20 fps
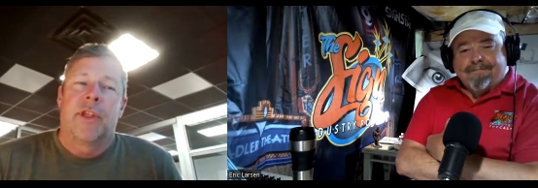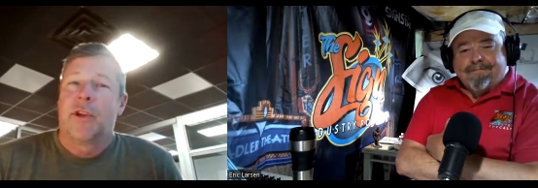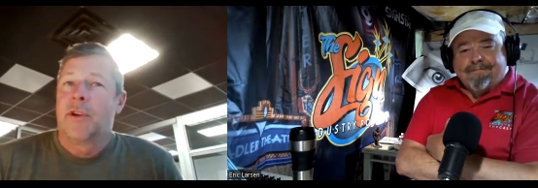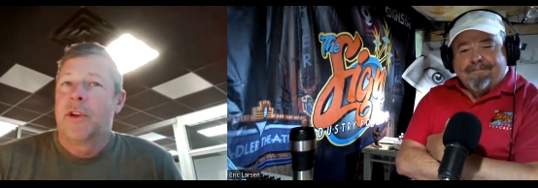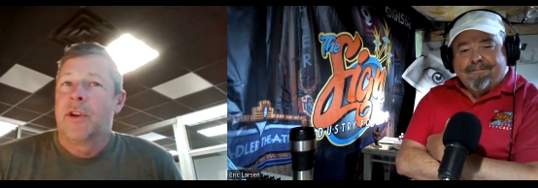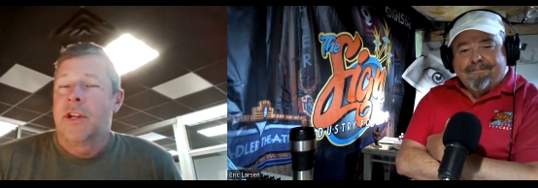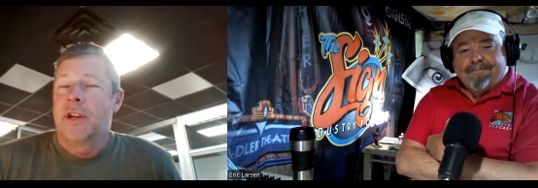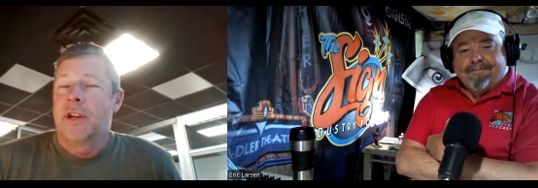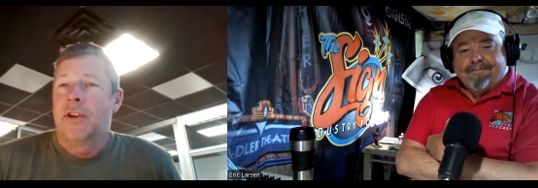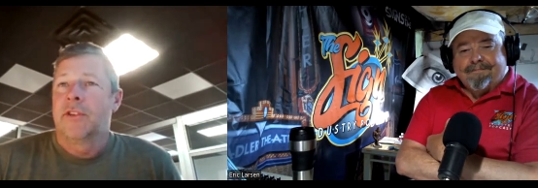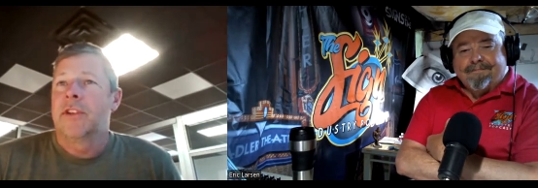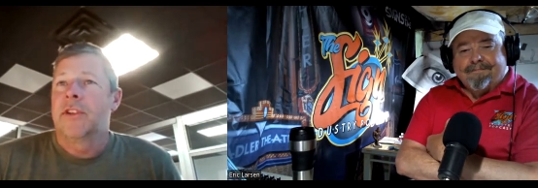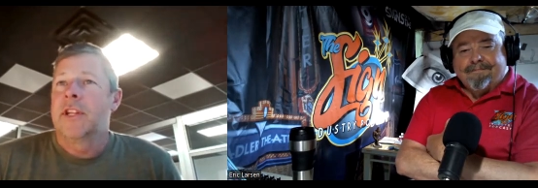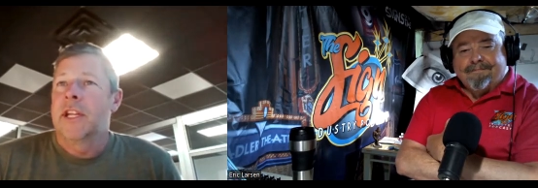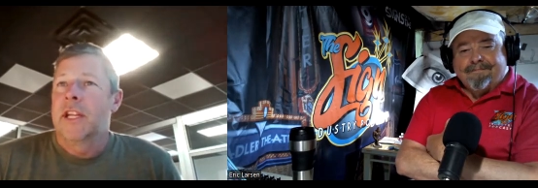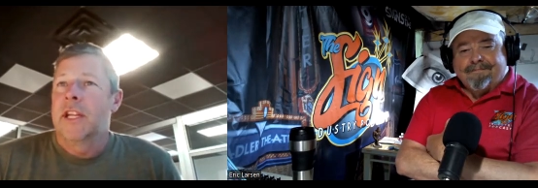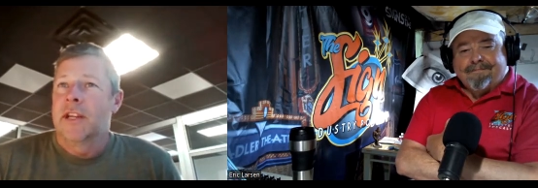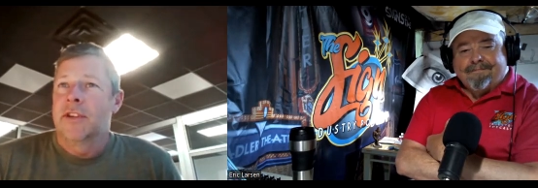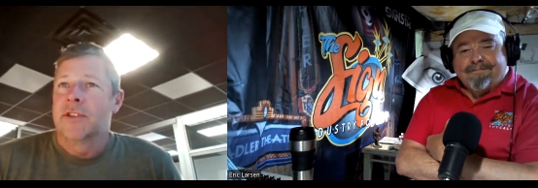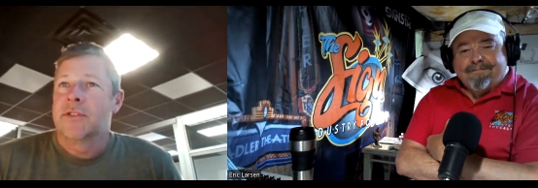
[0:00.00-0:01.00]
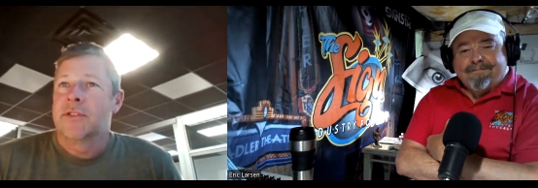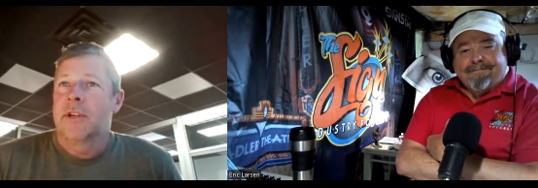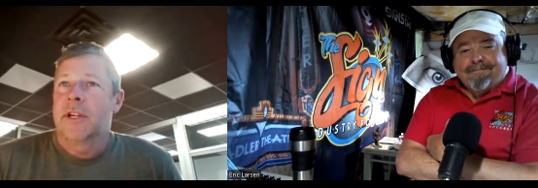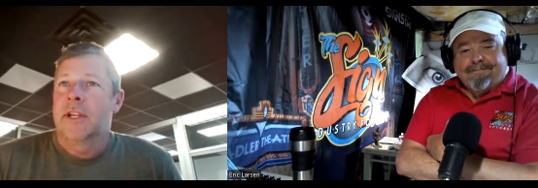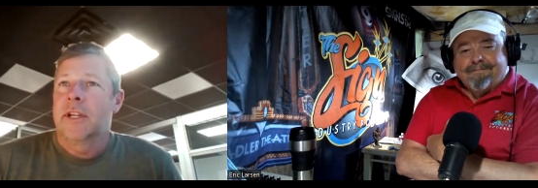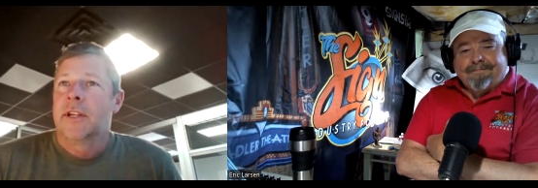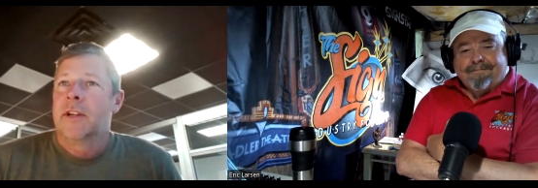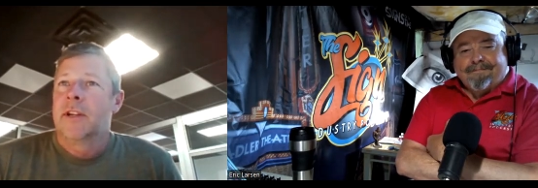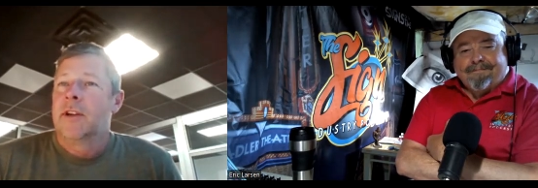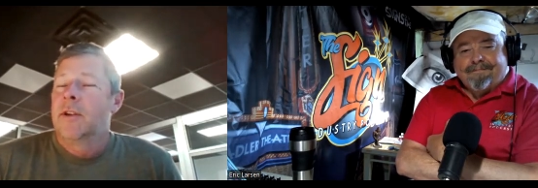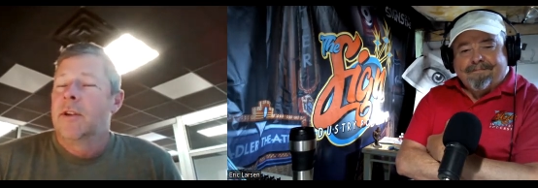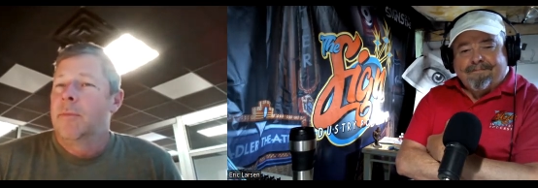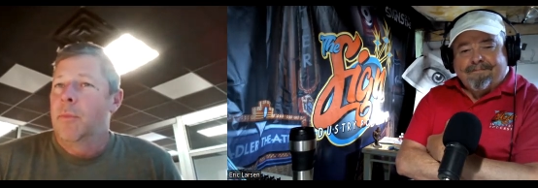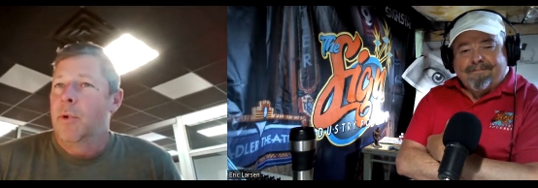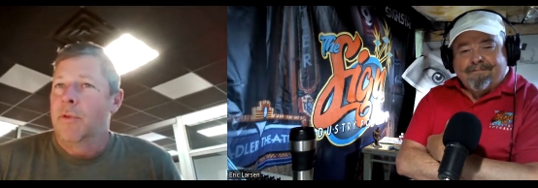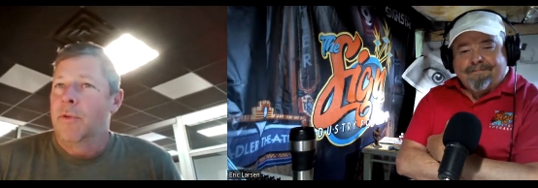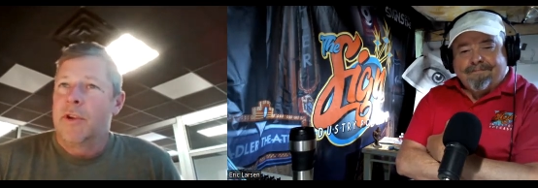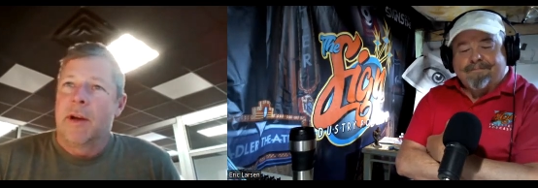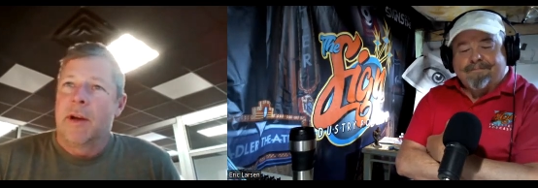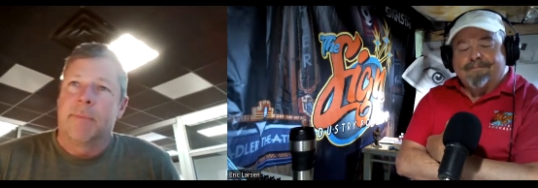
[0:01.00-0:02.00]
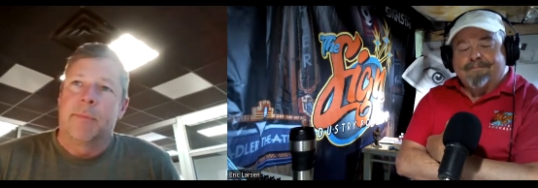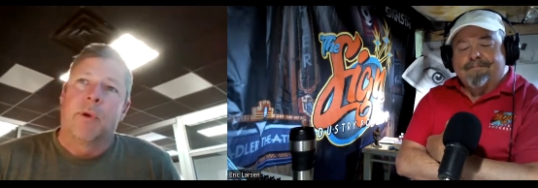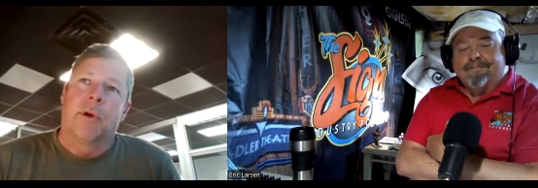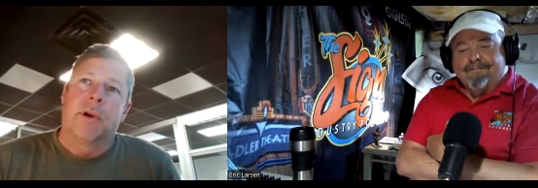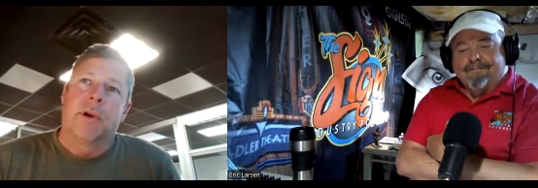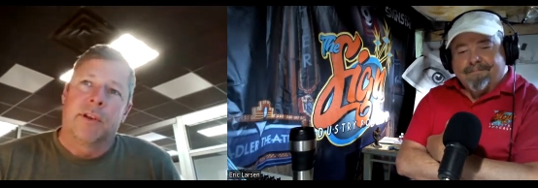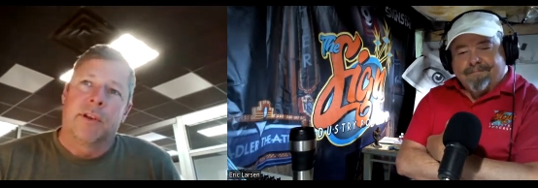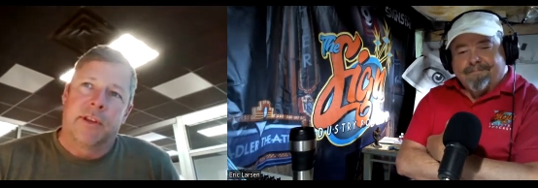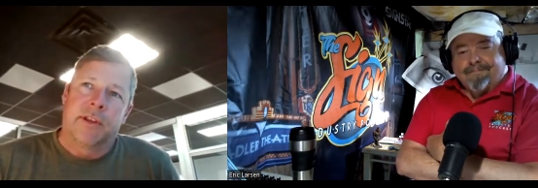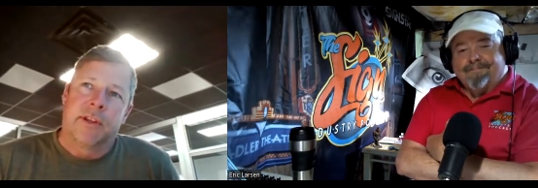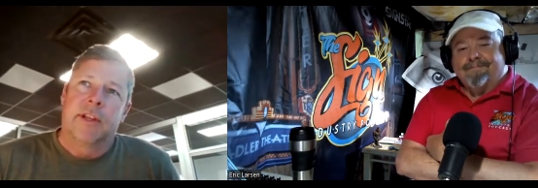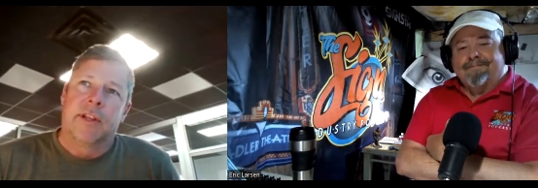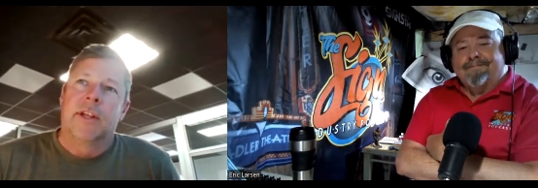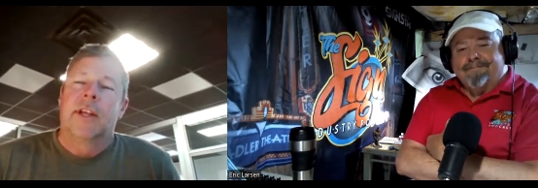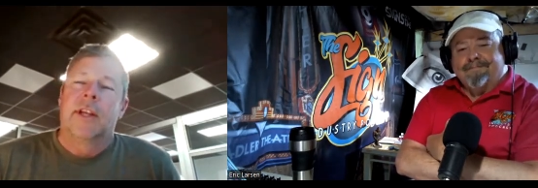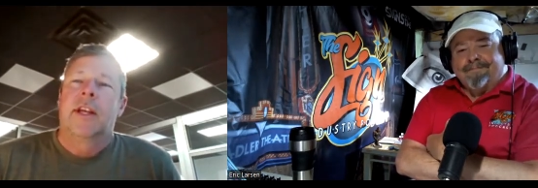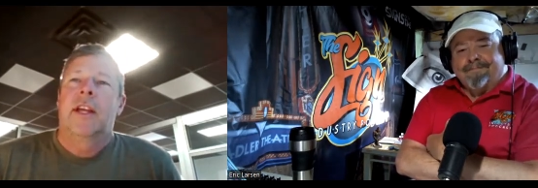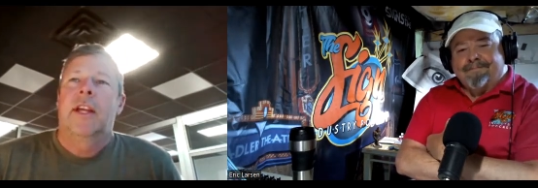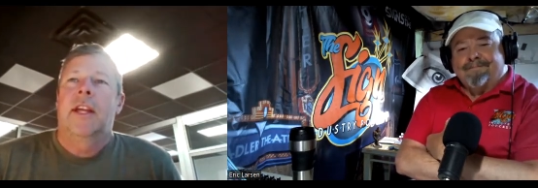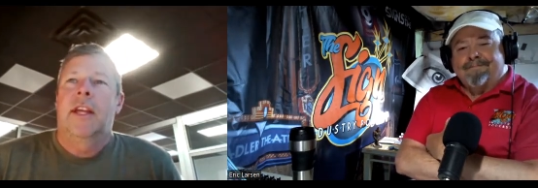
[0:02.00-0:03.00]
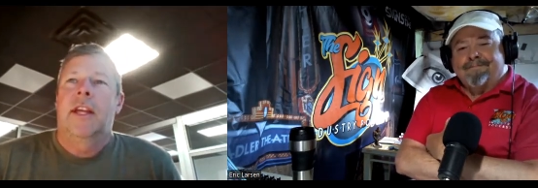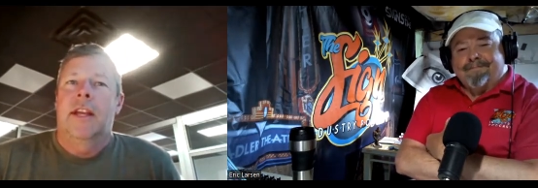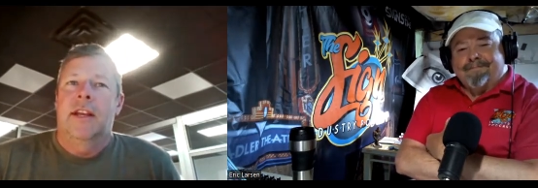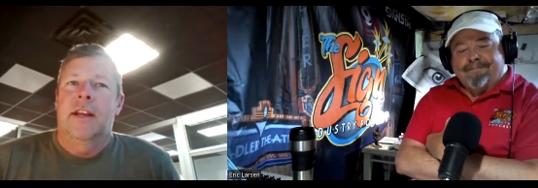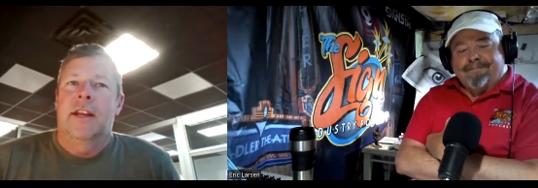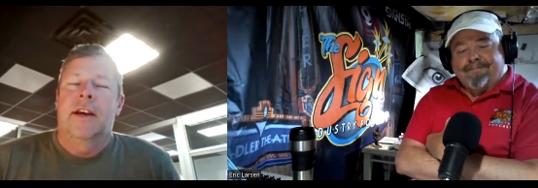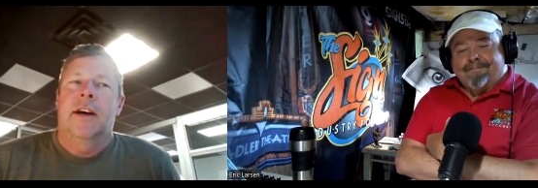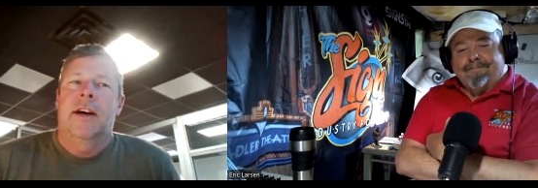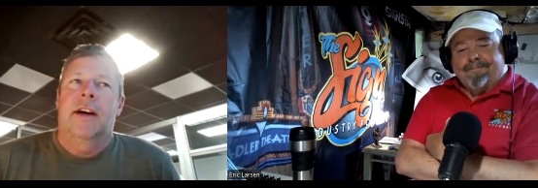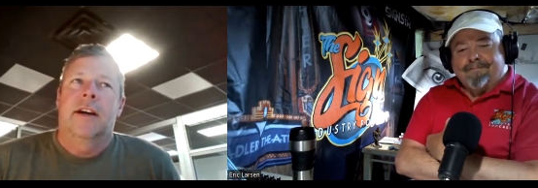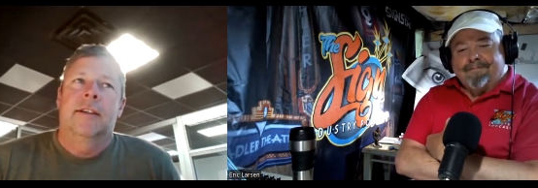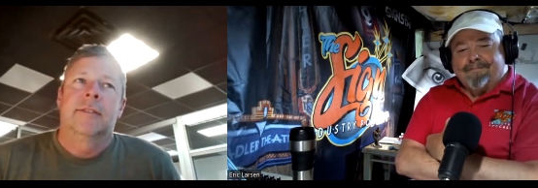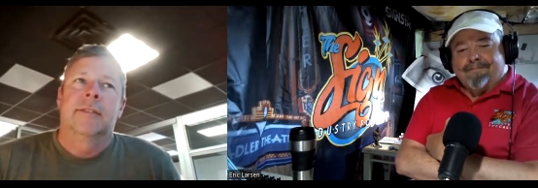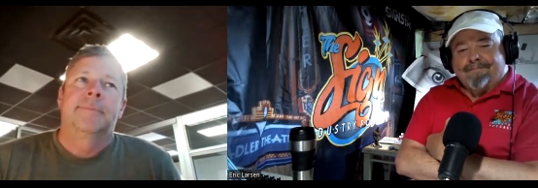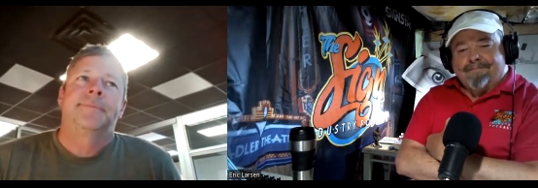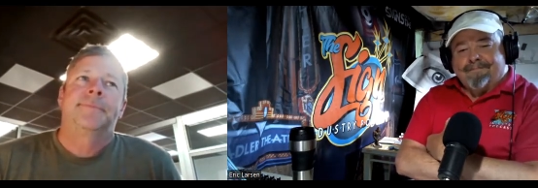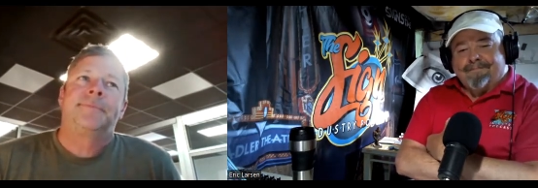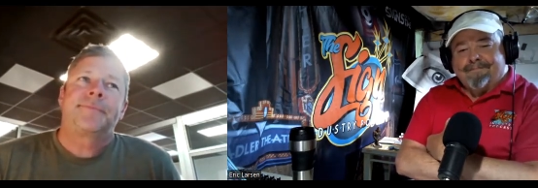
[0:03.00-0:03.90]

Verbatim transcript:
Speaker 1: 30 years in the industry, moved up north, and uh,